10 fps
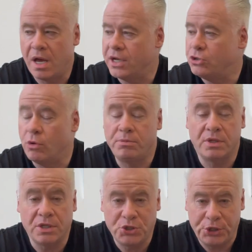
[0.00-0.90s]
I show up to
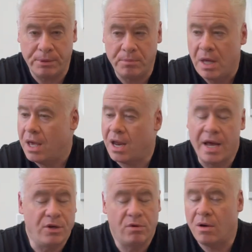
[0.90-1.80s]
the gym, and I
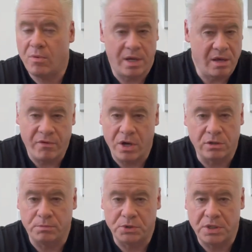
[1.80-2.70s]
do not want to give
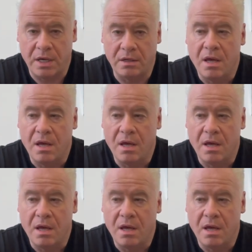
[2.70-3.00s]
100%.